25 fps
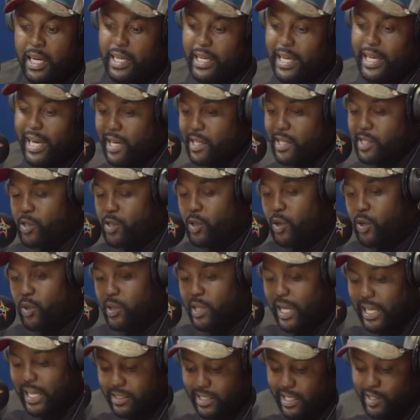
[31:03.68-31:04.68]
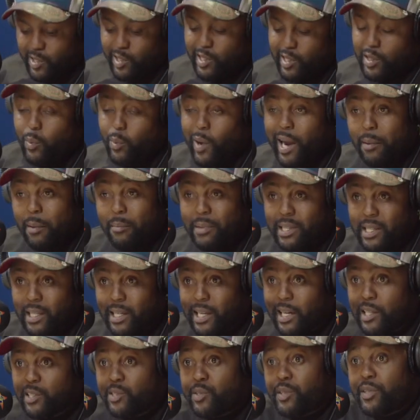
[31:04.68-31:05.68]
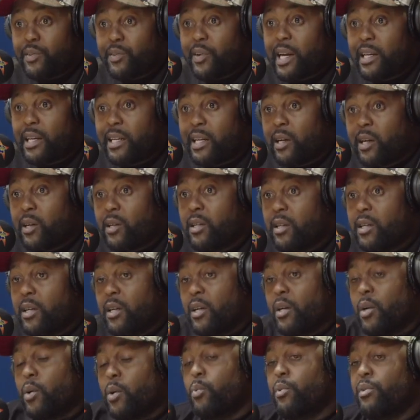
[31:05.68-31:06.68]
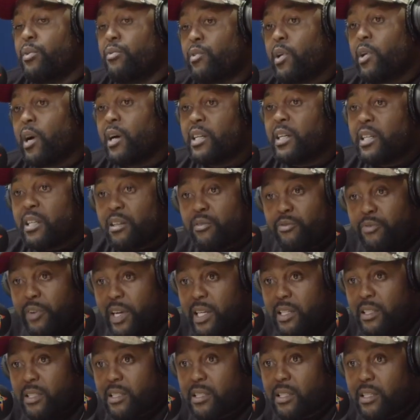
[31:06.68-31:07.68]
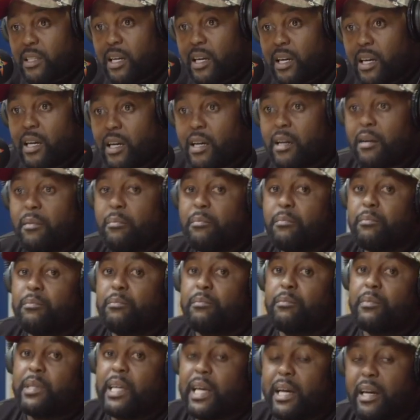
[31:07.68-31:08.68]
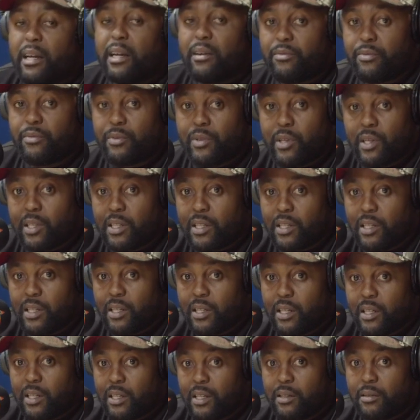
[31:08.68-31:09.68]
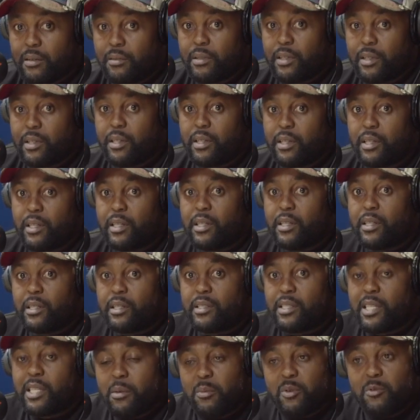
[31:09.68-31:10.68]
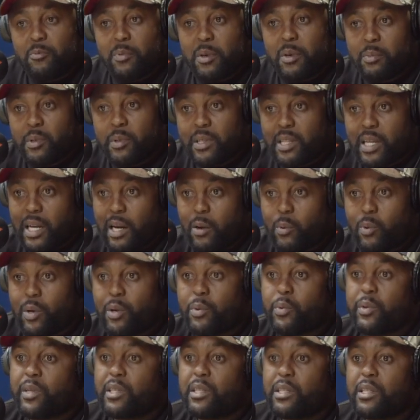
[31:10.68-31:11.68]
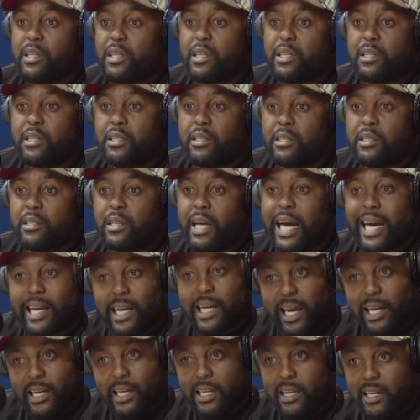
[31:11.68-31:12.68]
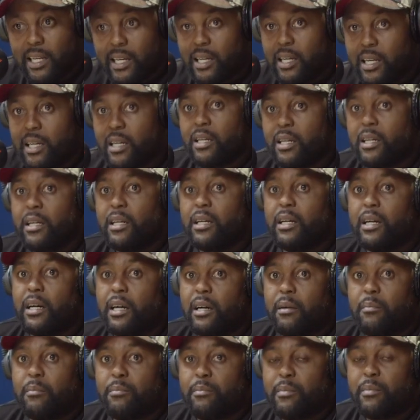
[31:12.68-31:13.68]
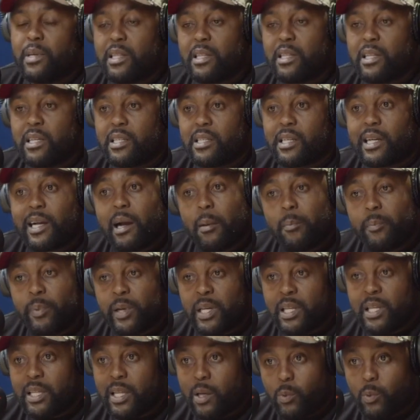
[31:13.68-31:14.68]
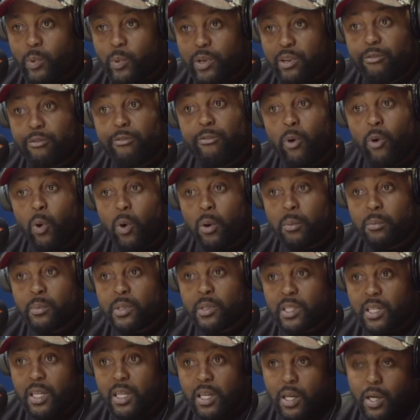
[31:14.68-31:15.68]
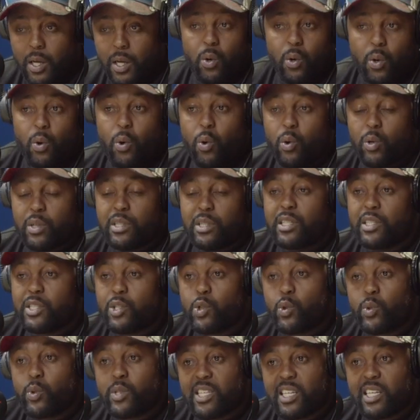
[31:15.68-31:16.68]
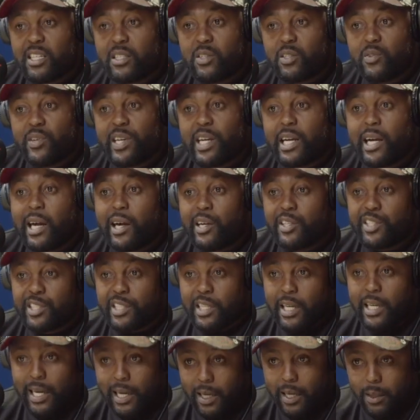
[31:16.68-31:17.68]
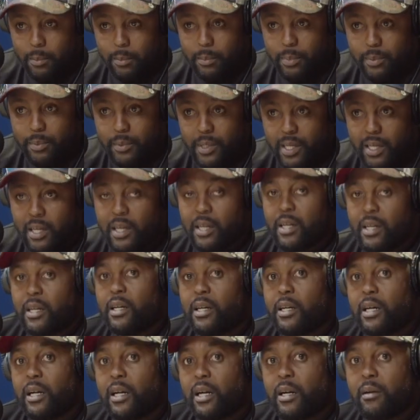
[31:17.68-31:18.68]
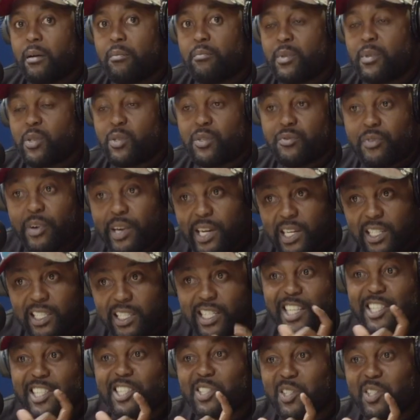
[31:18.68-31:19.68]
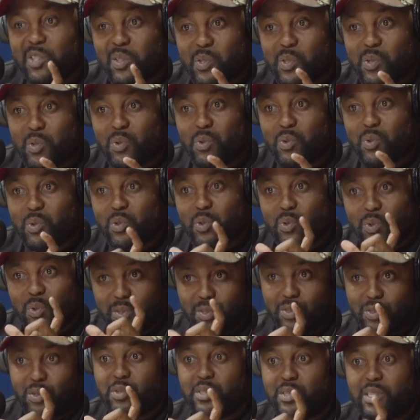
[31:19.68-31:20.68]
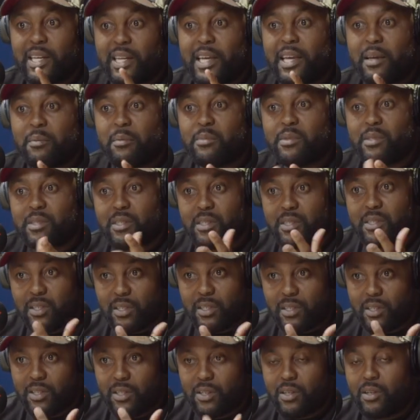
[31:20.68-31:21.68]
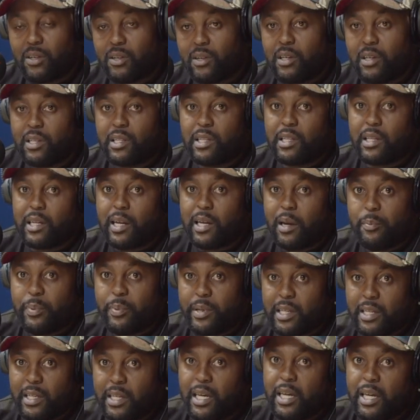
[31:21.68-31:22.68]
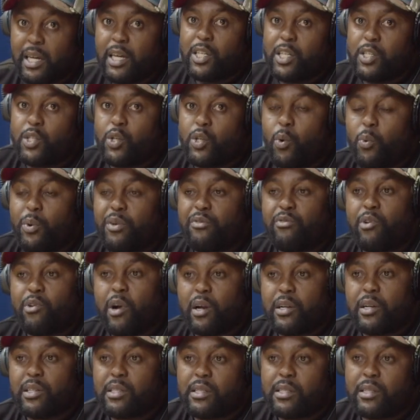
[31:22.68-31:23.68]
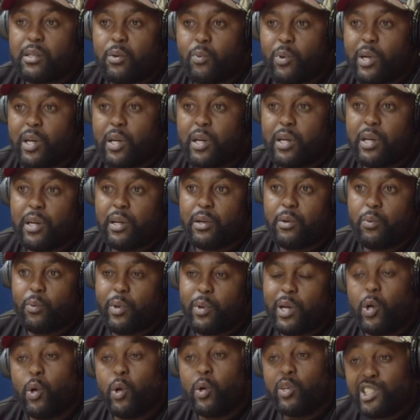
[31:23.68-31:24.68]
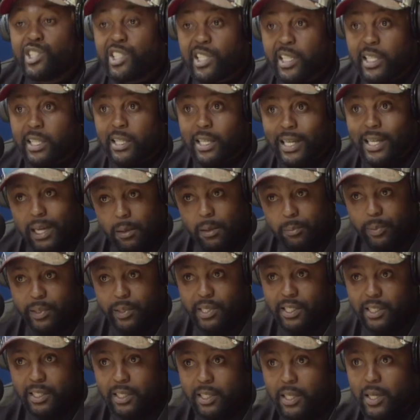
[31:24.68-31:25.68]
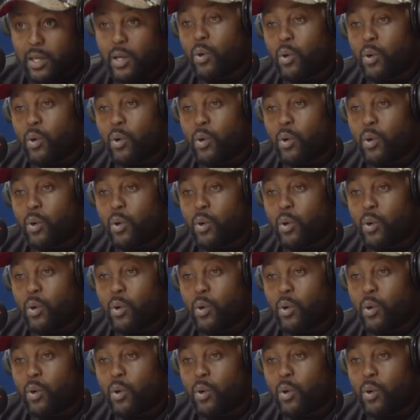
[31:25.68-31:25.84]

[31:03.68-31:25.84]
Yeah, so that's actually why I'm in the country right now. We've got an event. Um, yeah, I've got a, a, a, team of people that I work with in Harare, mm-hmm. um, and there's a company that we have formed called the 263 Culture Hub. Mm-hmm. Um, it was very intentional to use those names okay. you know, in the company. Mm-hmm. So we've got, we're, we're launching the company